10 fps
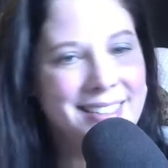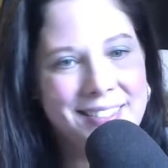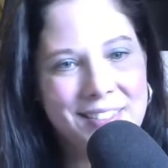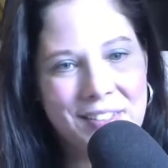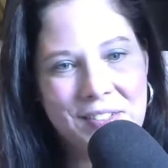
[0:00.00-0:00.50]

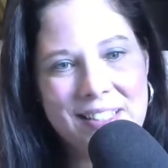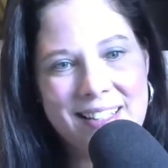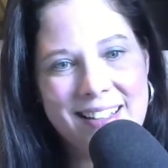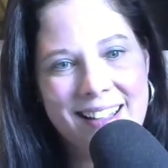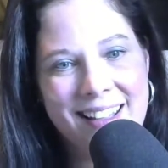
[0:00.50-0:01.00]
So
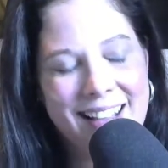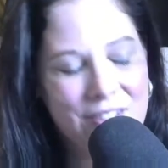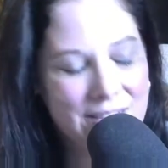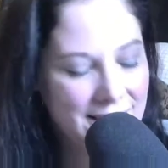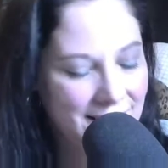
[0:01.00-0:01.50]
I
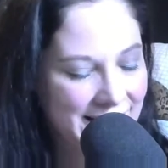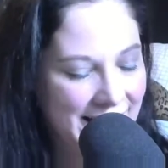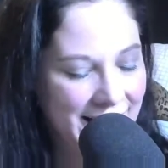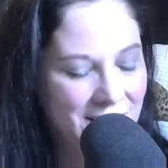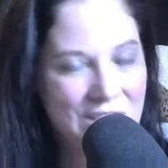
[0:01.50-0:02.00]
was telling
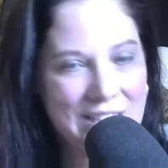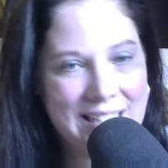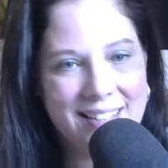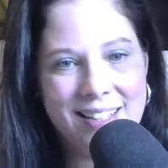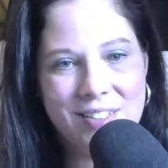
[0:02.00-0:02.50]

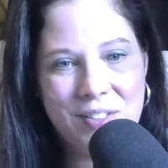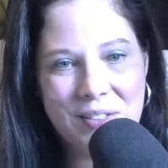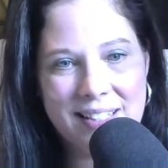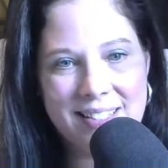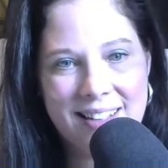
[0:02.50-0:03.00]
Ashley that
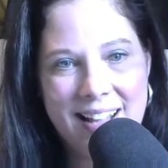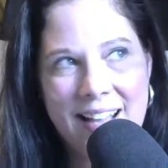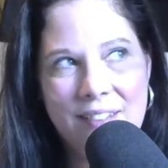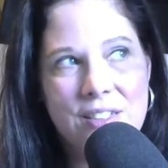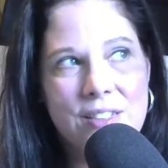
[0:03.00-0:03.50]
doing these
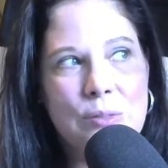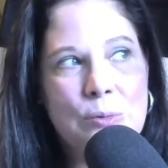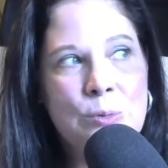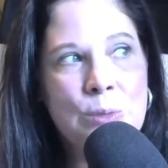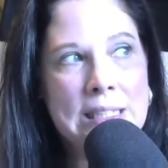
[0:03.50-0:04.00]
lives is
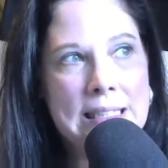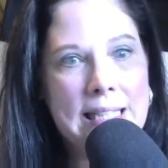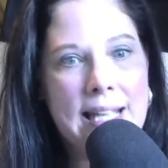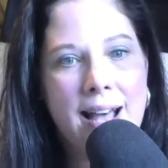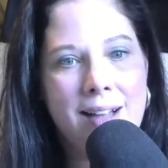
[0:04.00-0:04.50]

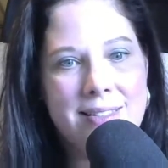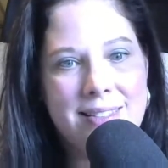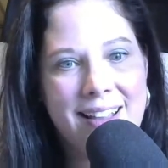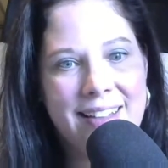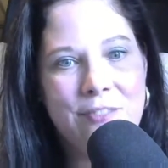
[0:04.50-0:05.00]
really
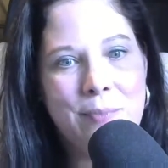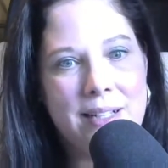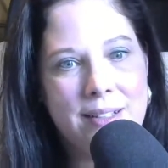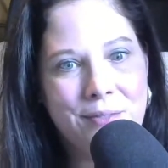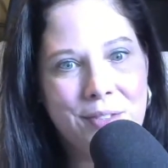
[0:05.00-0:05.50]
outside of my
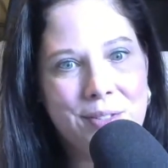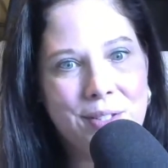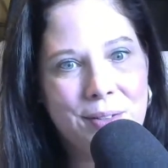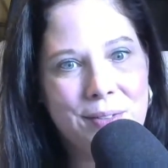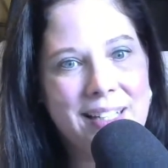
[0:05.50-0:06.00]
comfort
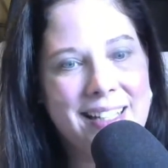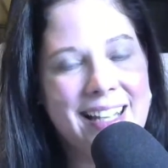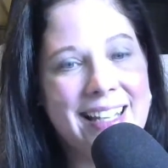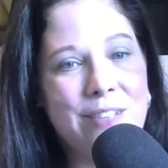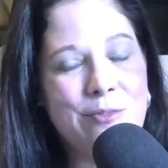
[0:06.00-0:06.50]
zone and
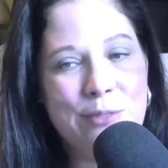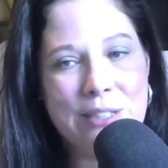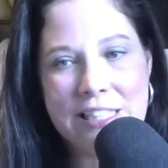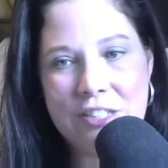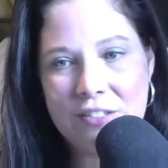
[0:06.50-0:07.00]
I get
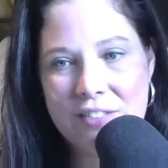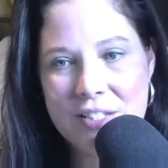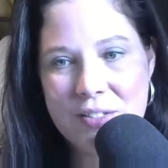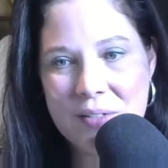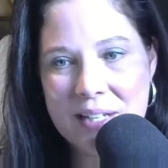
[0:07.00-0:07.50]
really nervous
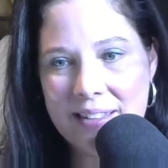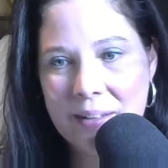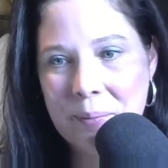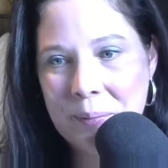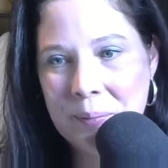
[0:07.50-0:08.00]
doing
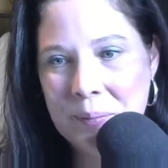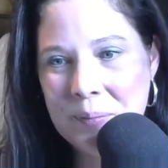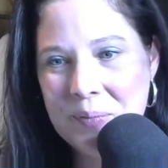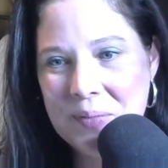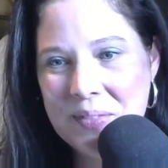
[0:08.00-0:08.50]
them.
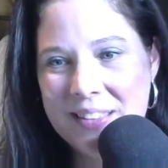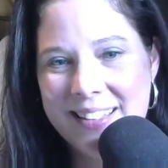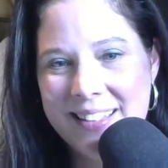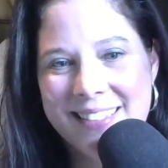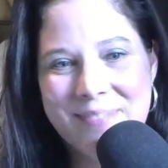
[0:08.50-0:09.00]

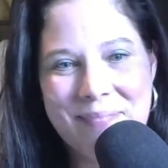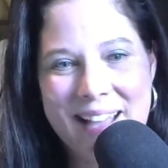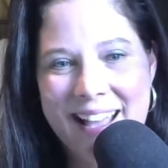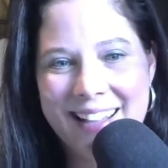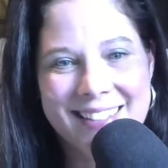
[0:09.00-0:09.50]

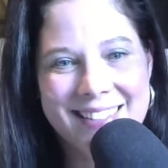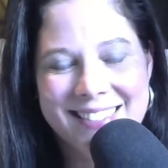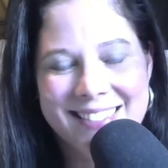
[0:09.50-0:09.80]
Mac.